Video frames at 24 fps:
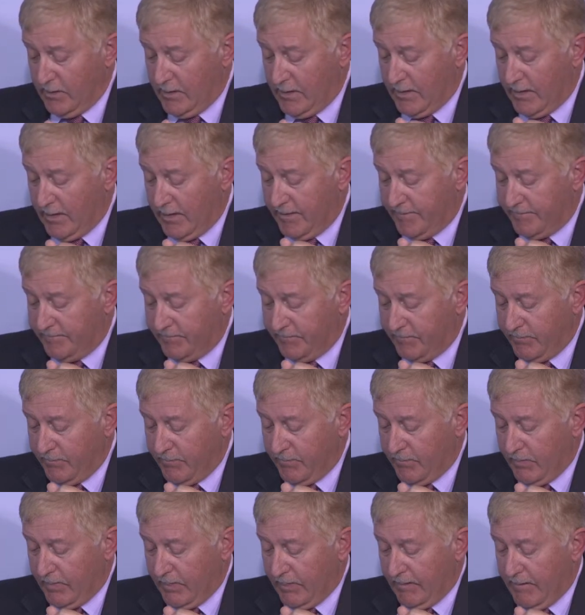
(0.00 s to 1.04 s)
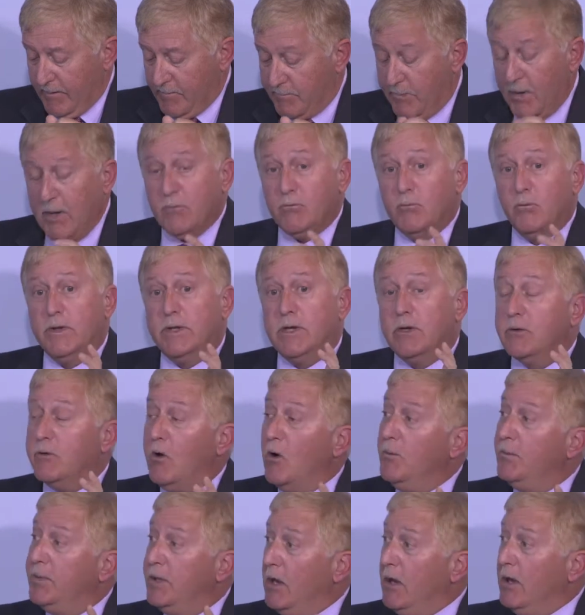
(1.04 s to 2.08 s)
But we can
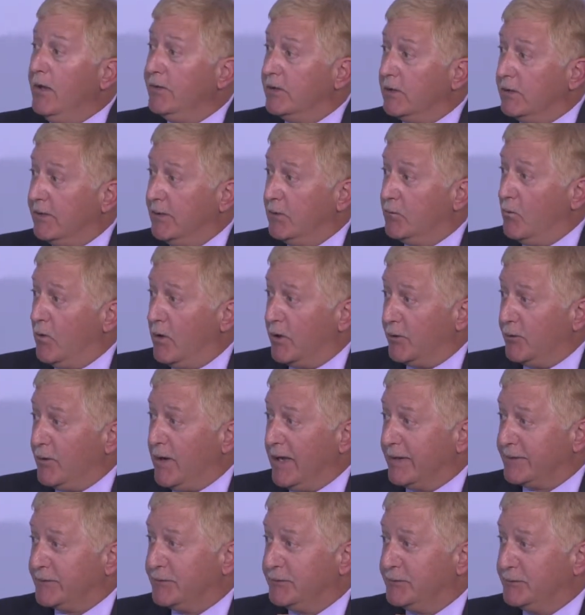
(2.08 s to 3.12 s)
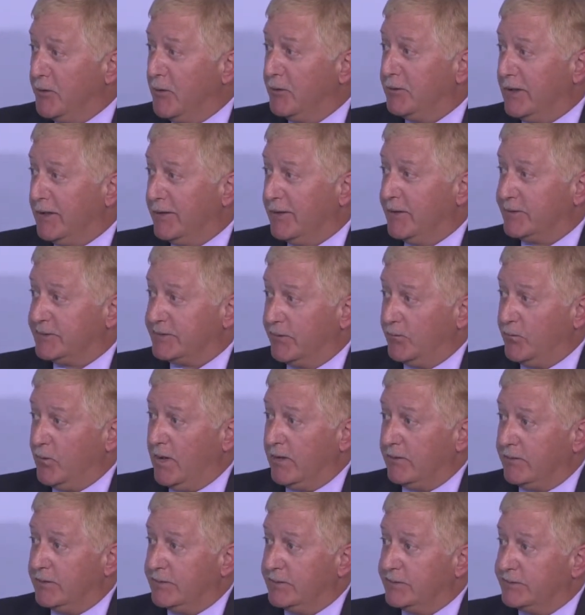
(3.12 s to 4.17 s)
go beyond the Clean Water Act, no net loss of
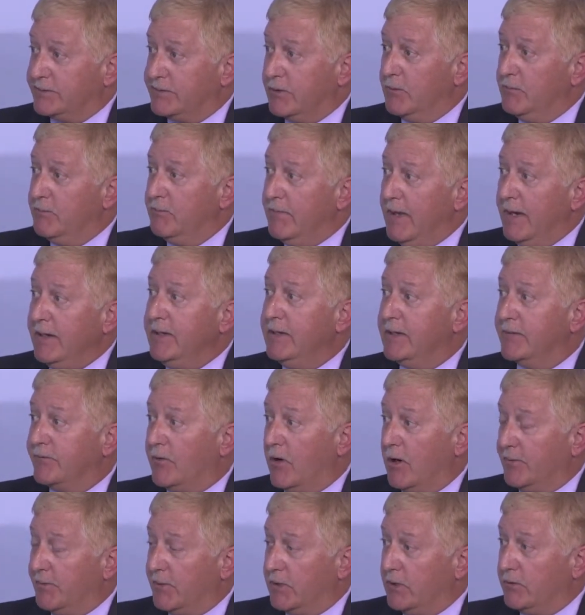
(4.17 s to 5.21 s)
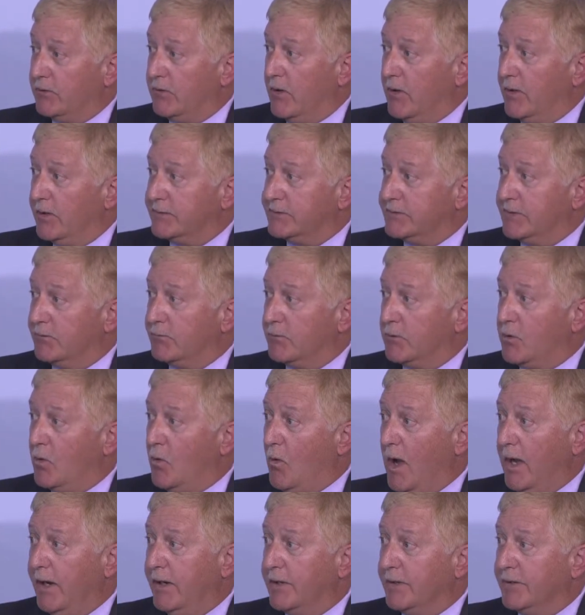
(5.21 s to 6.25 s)
wetlands. There are many environmental laws that
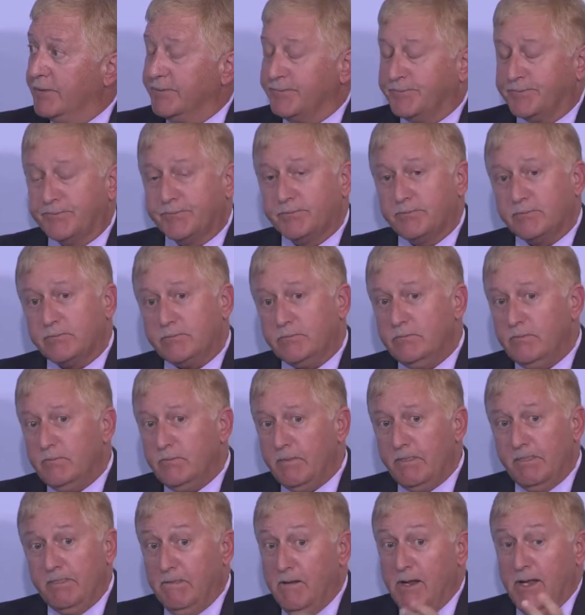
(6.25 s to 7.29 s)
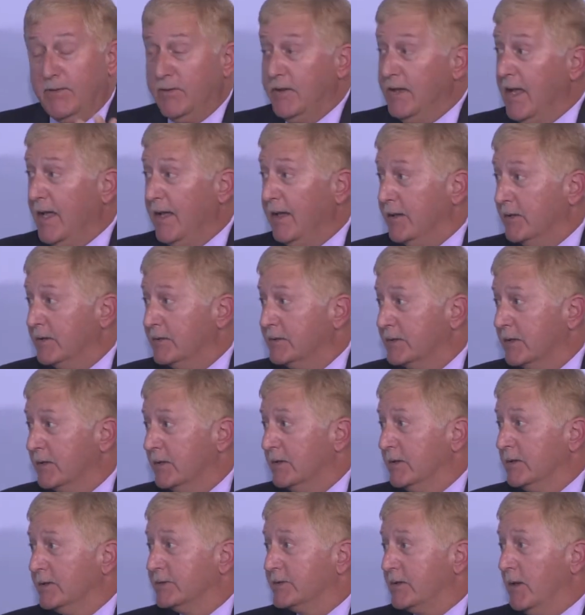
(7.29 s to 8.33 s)
require, in the end,
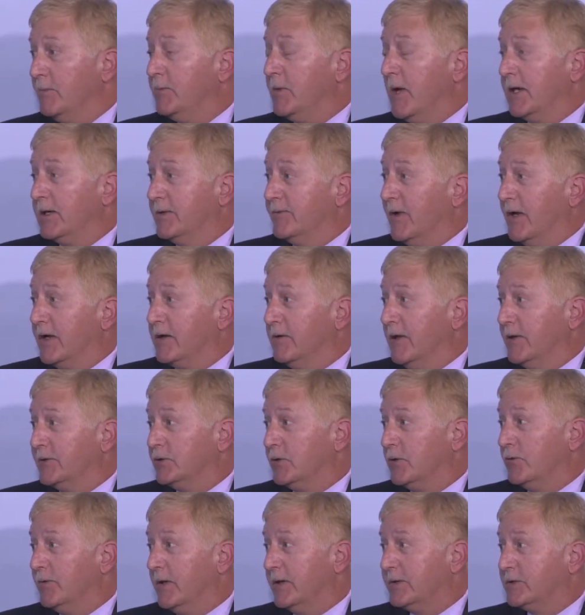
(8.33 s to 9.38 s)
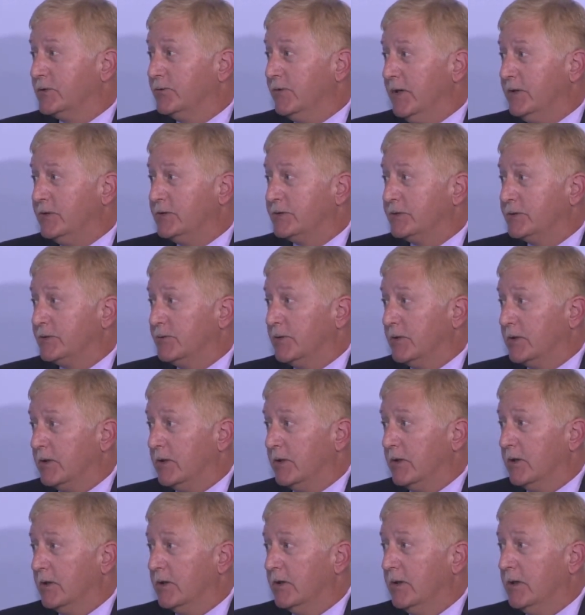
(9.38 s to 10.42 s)
some kind of ecological restoration to
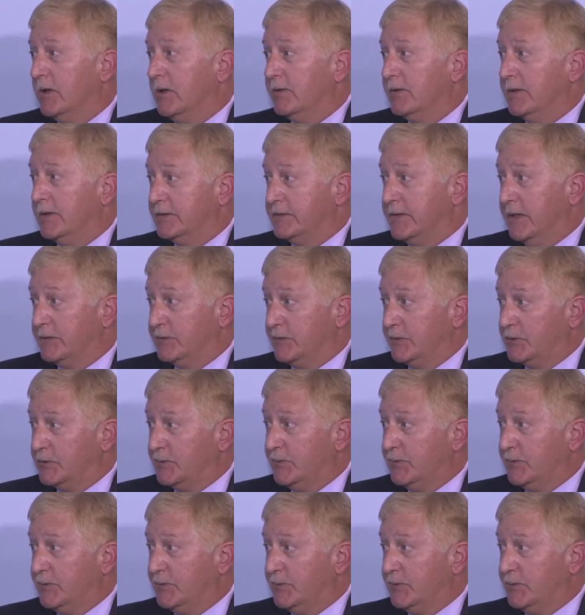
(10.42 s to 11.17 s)
occur. The Endangered